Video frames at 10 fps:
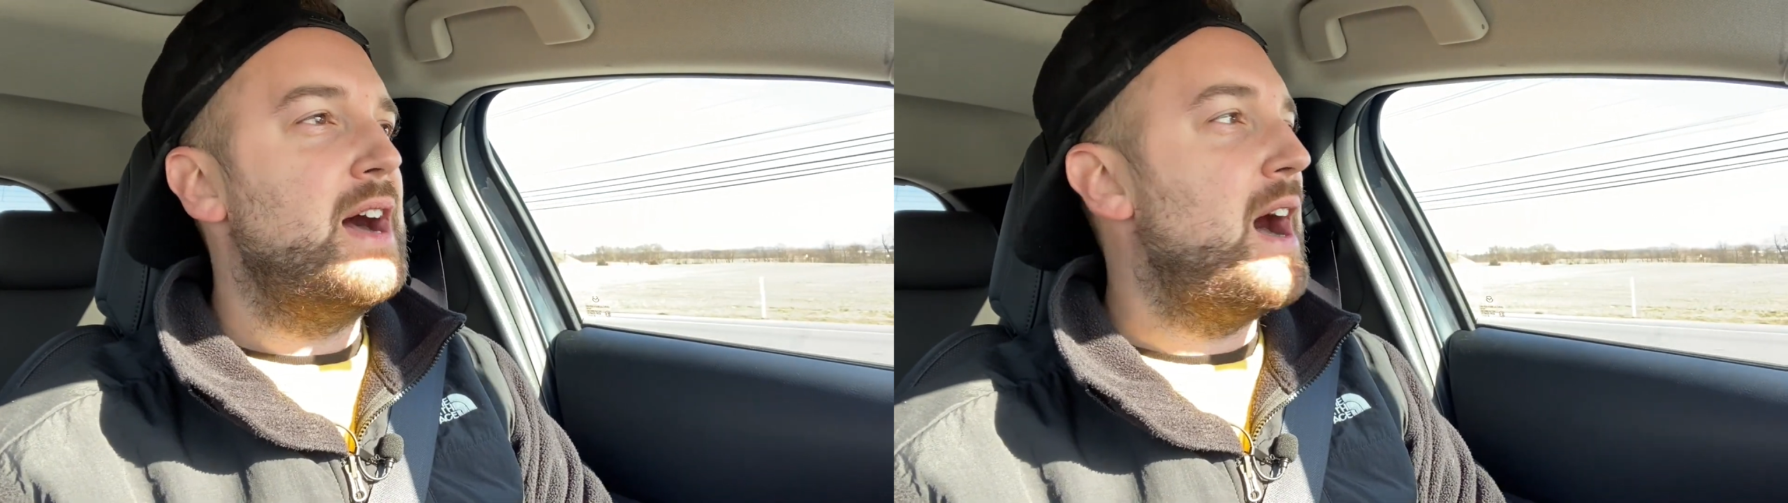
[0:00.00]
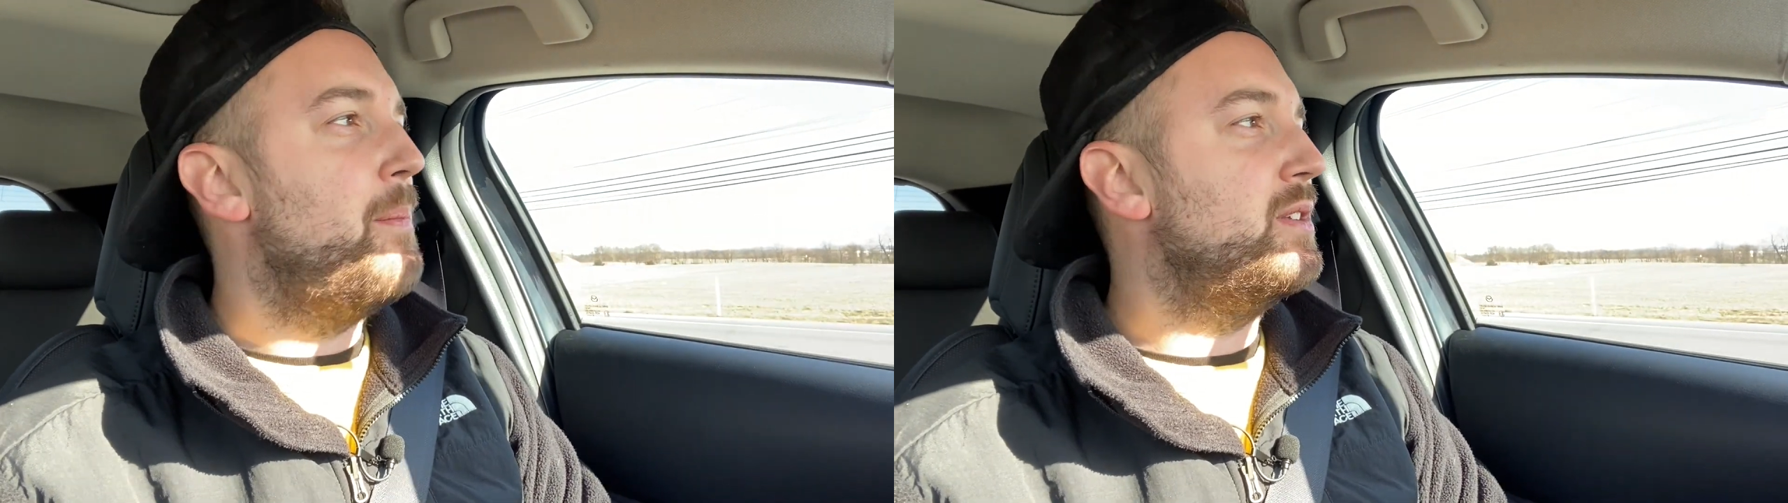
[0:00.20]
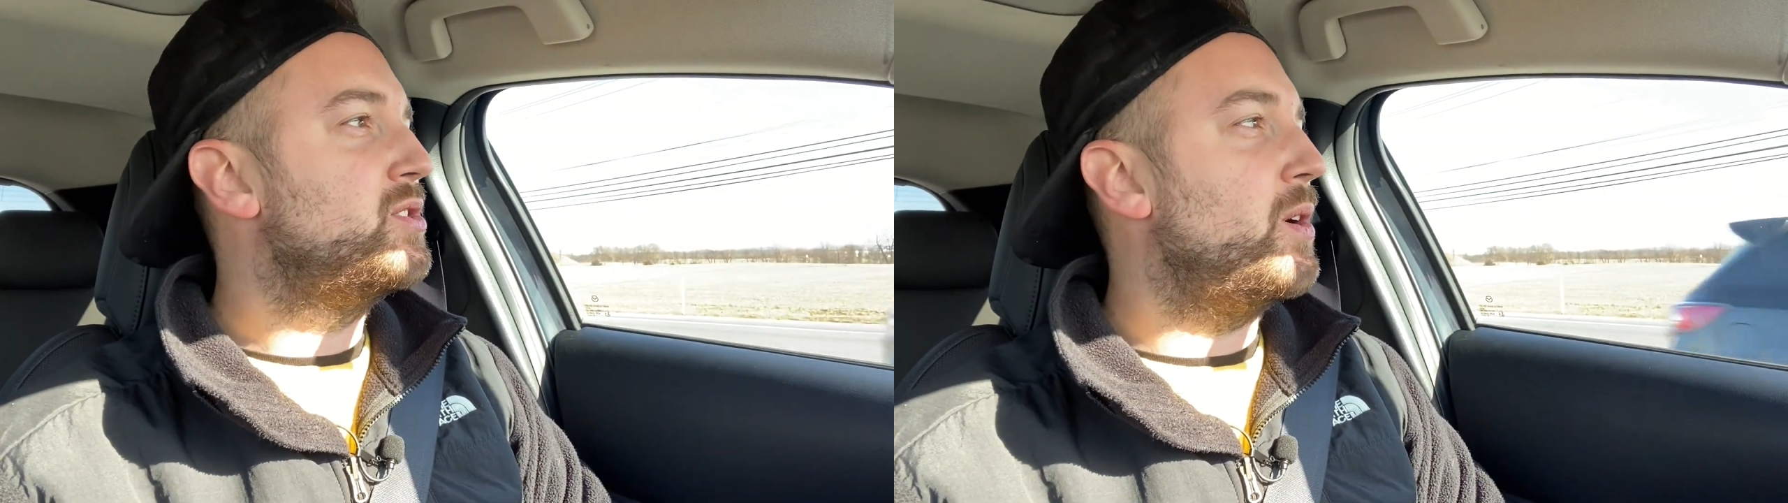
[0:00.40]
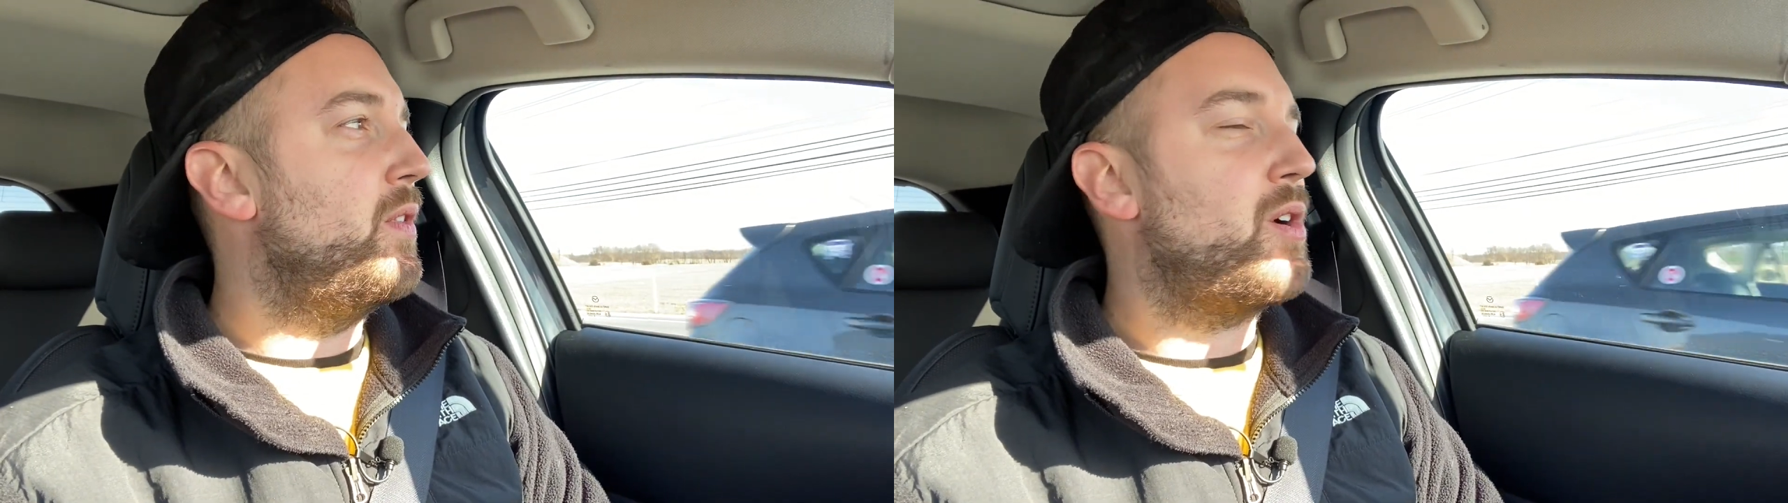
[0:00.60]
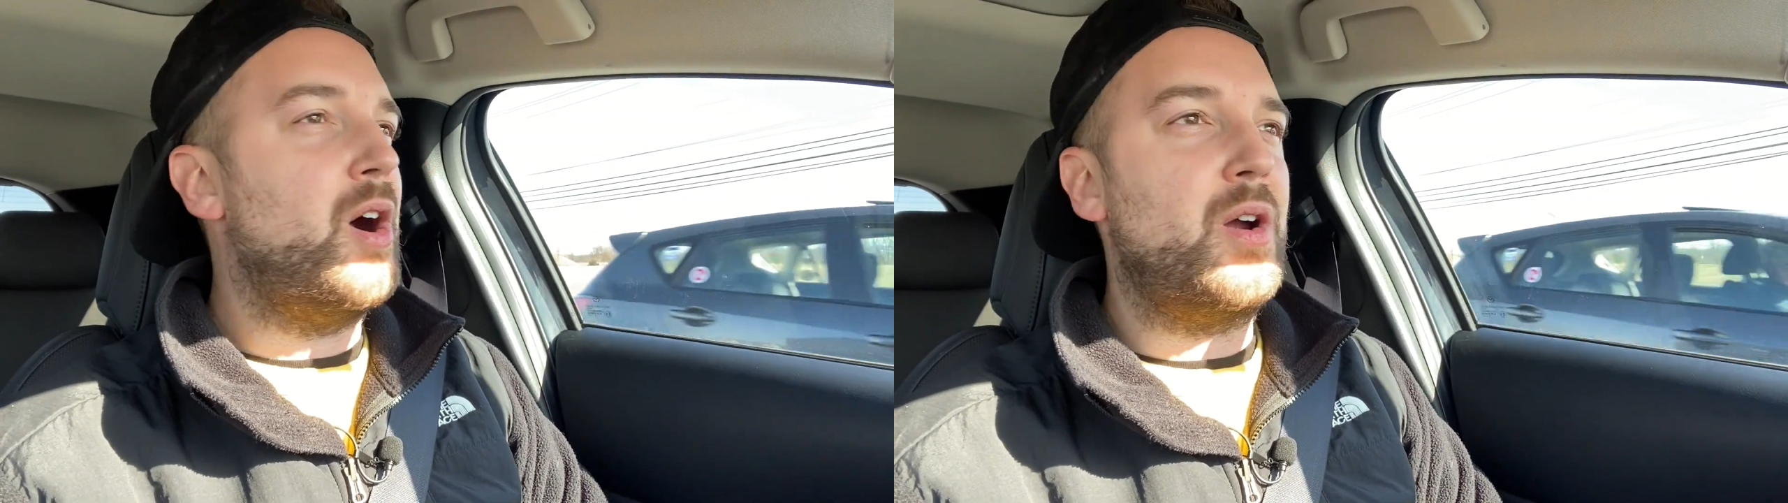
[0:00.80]
And so
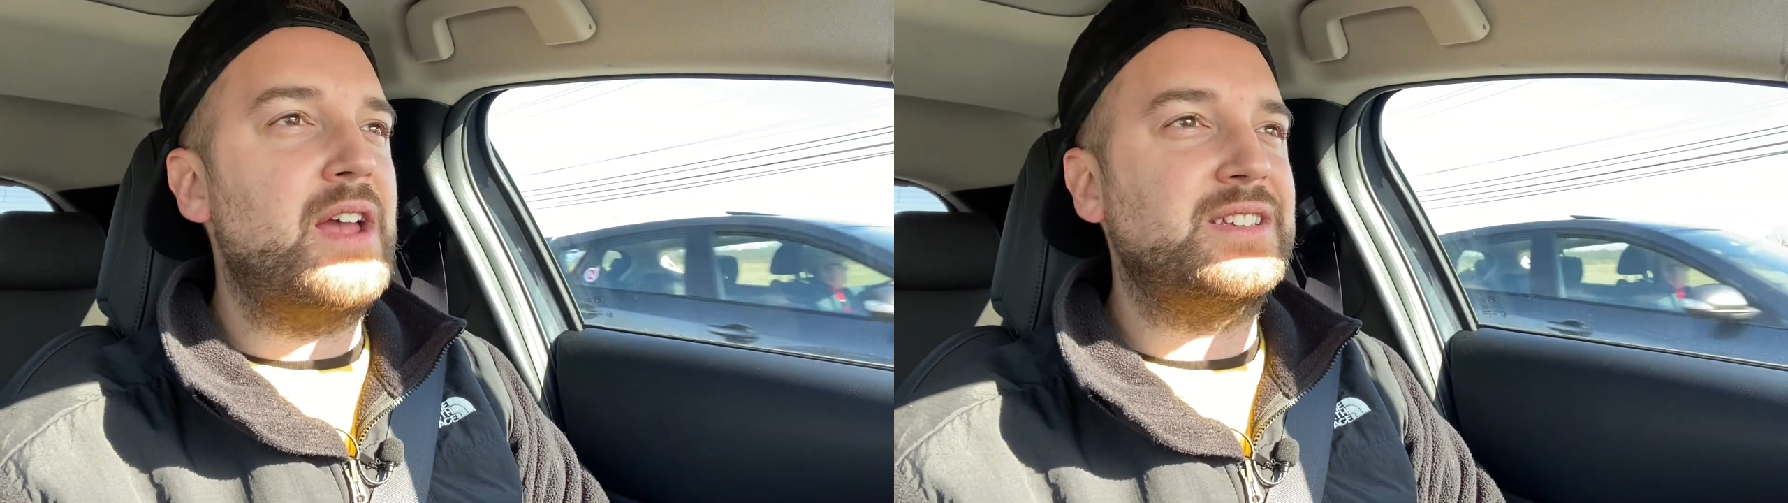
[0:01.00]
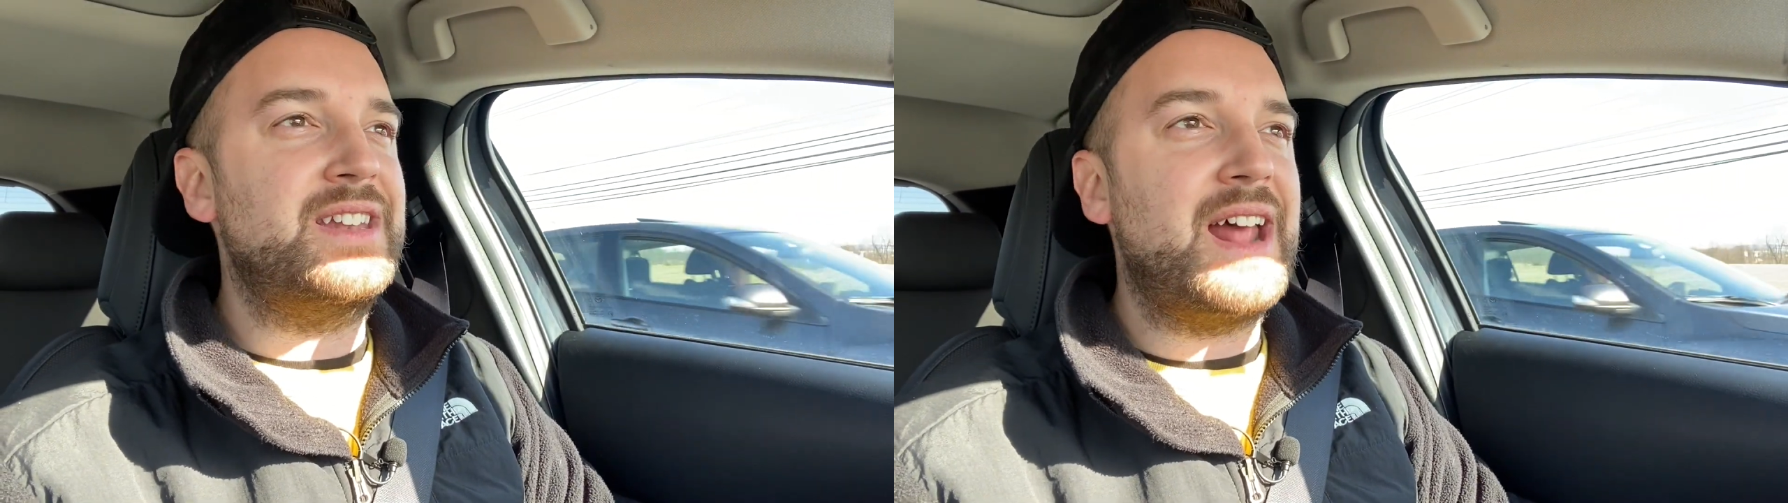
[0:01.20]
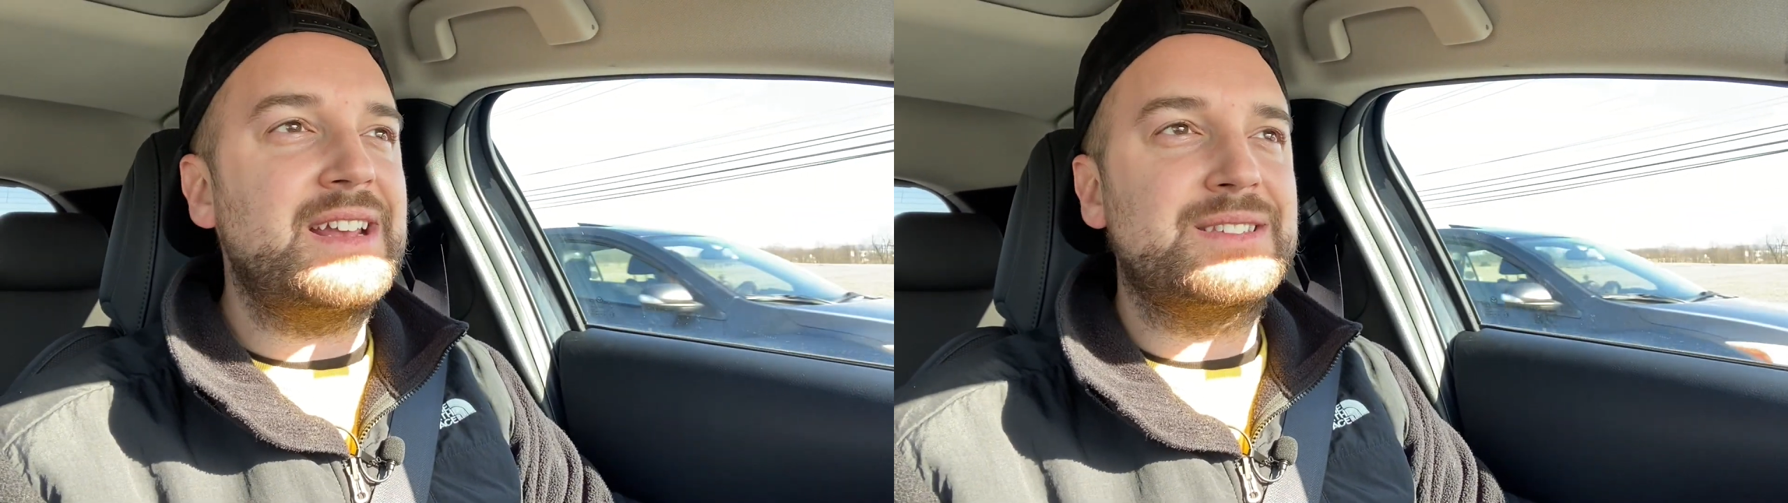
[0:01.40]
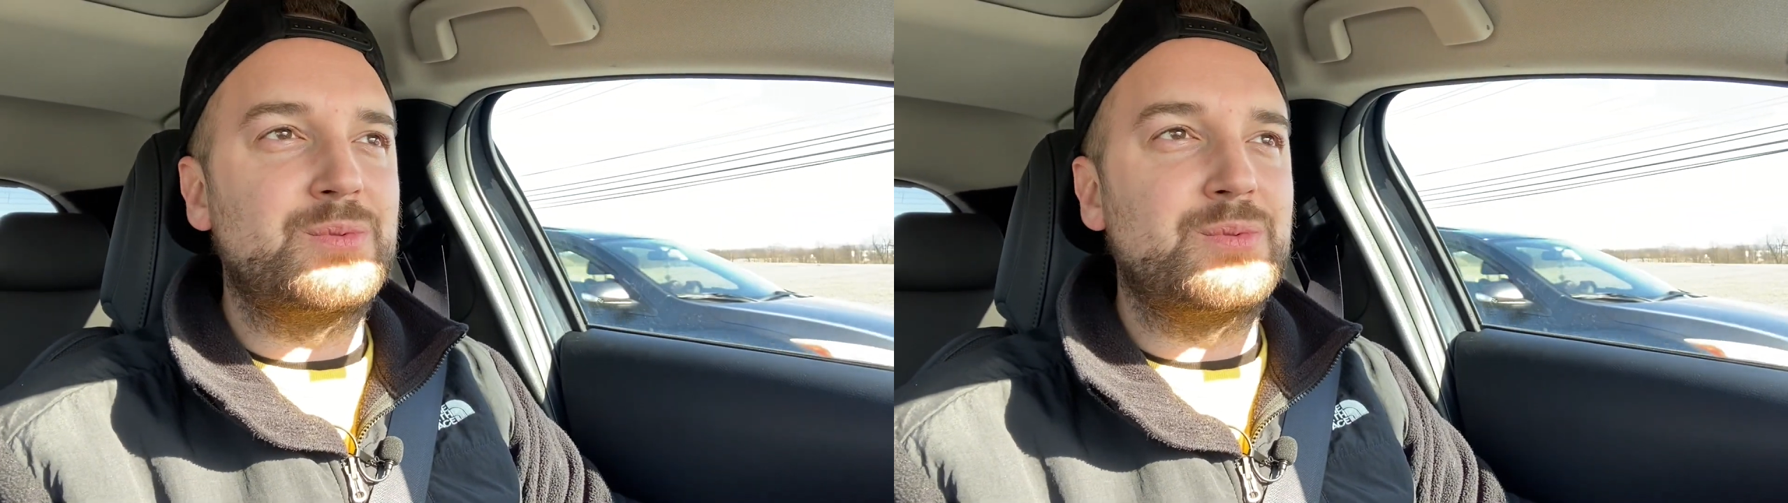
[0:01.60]
the car has a nice,